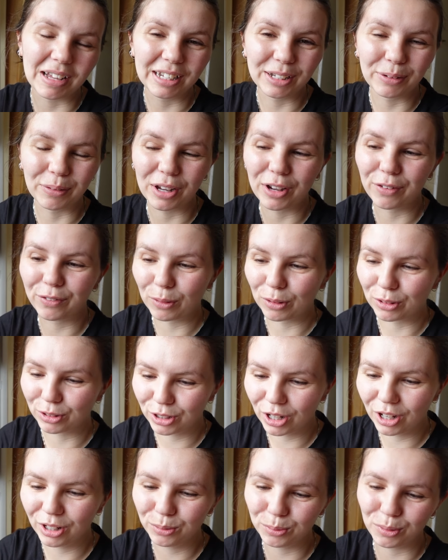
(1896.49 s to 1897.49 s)
Anyway, I've watched
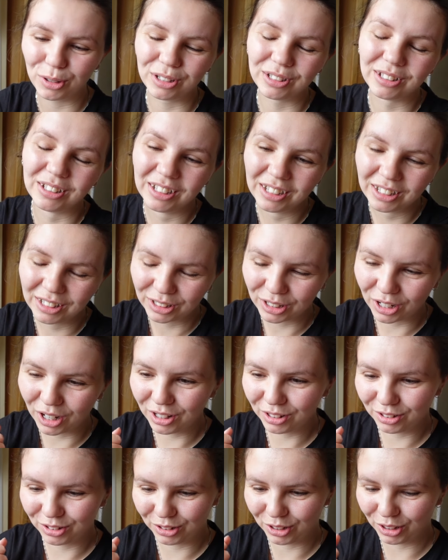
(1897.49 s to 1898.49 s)
Cars one,
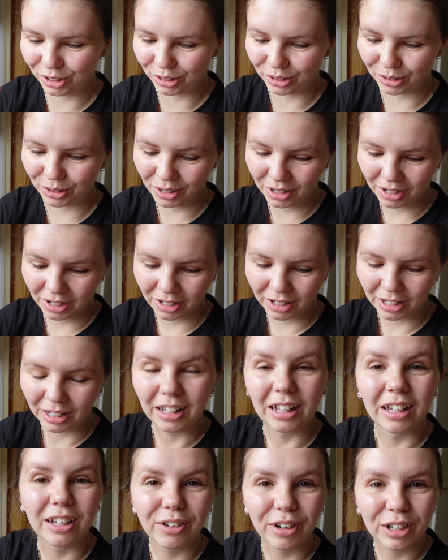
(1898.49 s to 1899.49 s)
Cars two,
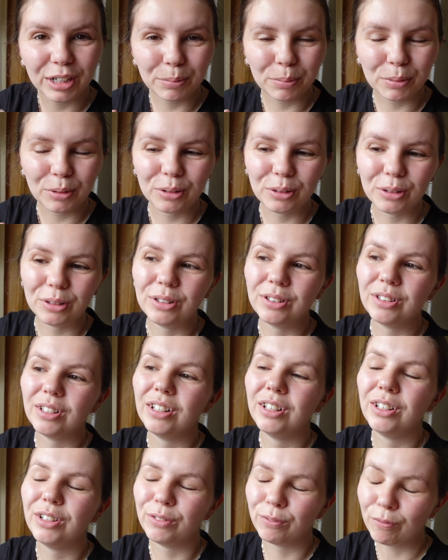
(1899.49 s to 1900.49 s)
The Incredibles,
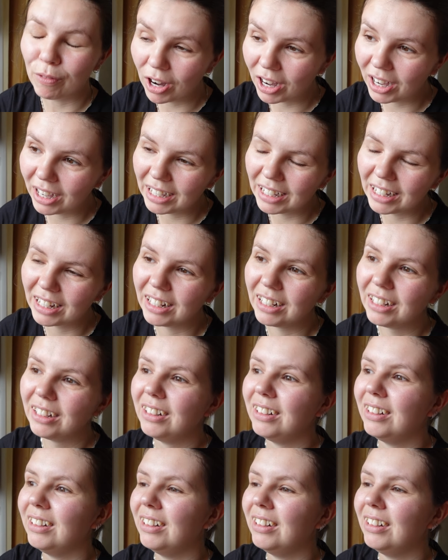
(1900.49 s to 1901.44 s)
Raya.